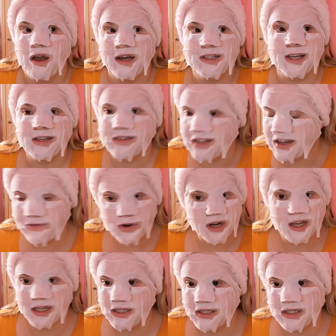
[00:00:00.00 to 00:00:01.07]
And I'd never
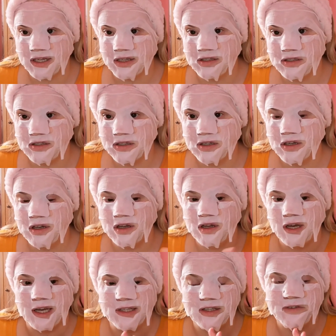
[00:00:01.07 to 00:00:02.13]
hinted,
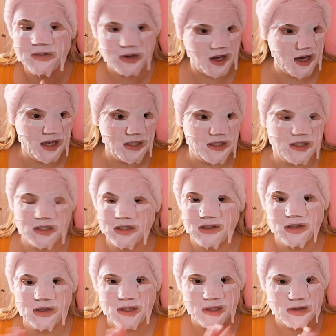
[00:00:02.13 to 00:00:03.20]
I'd never asked,
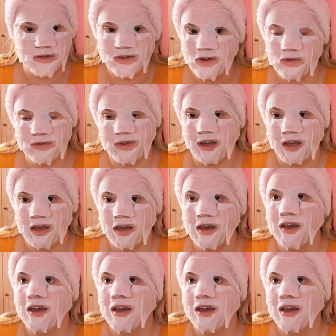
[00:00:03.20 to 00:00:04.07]
nothing.